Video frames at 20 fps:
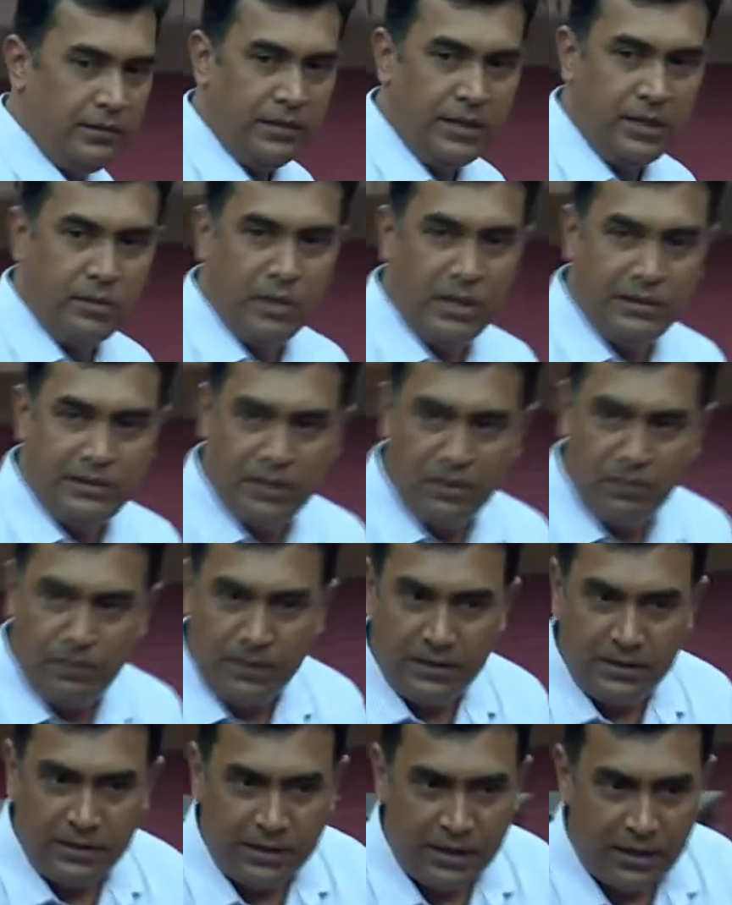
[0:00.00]
emulsion
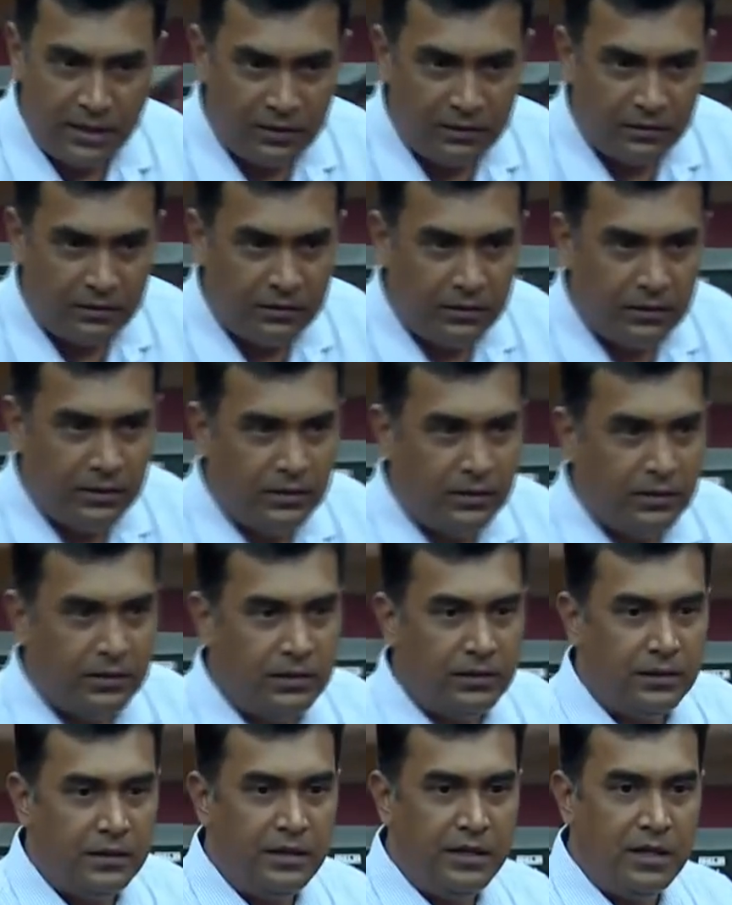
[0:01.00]
PCR,
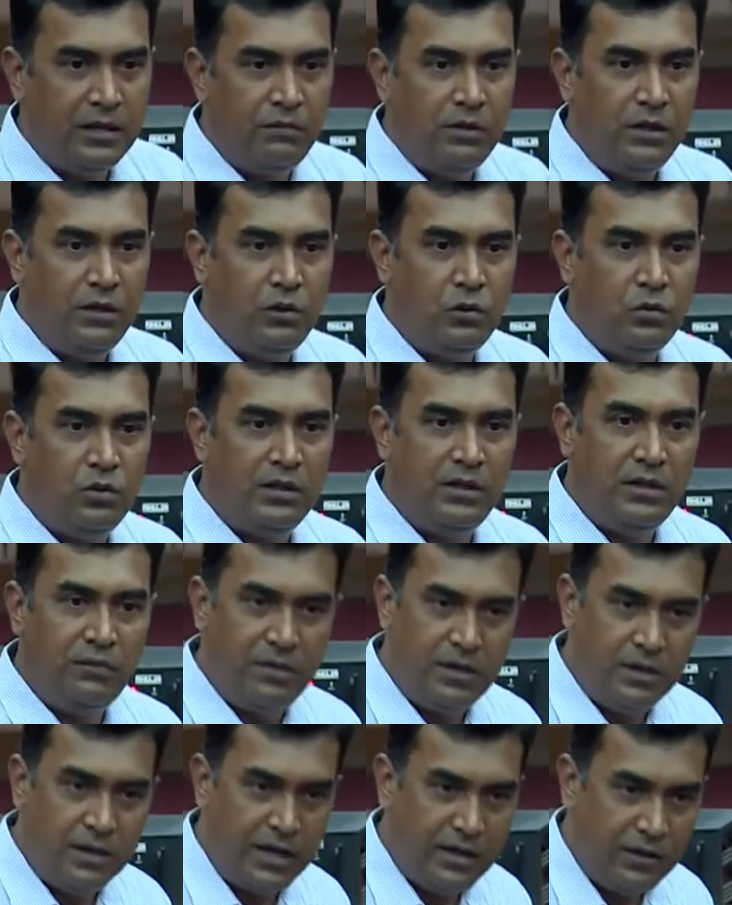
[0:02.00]
here we will do a
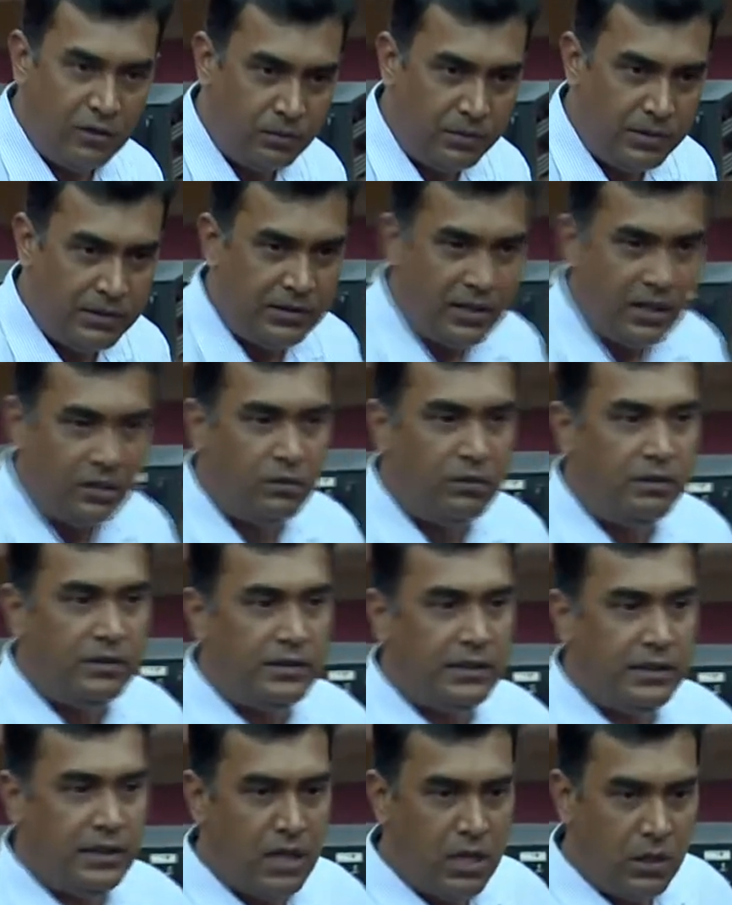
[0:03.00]
different kind of PCR, we will
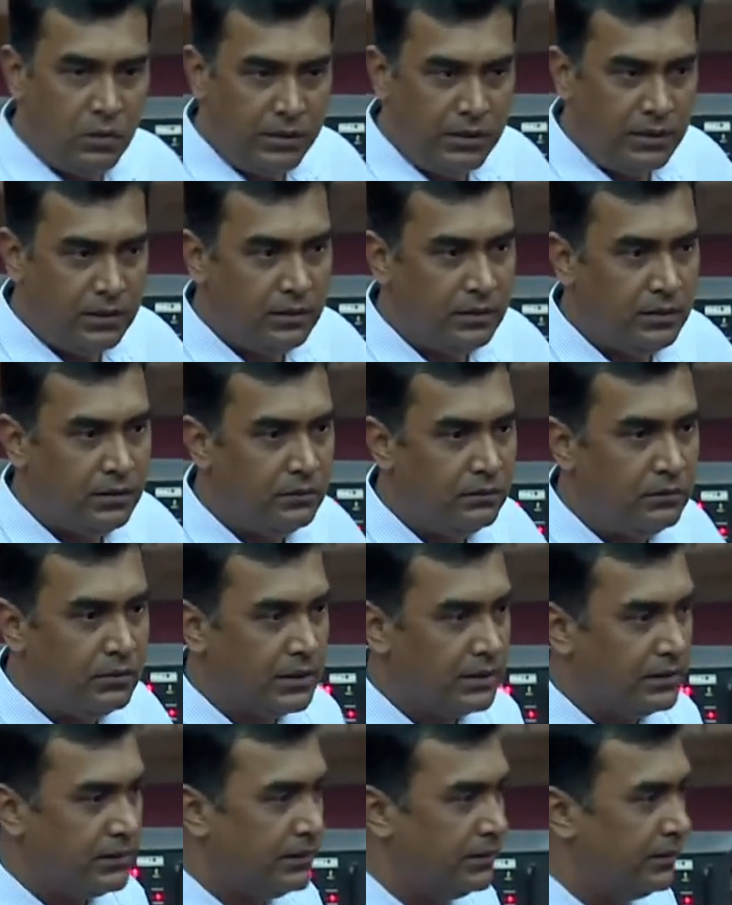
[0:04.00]
see how it
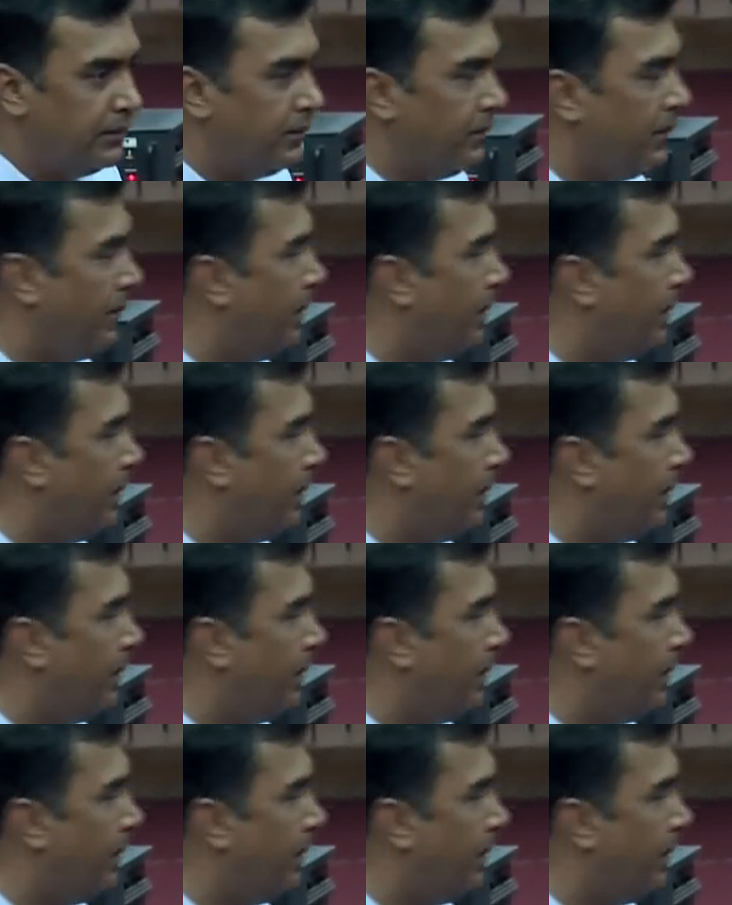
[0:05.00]
works.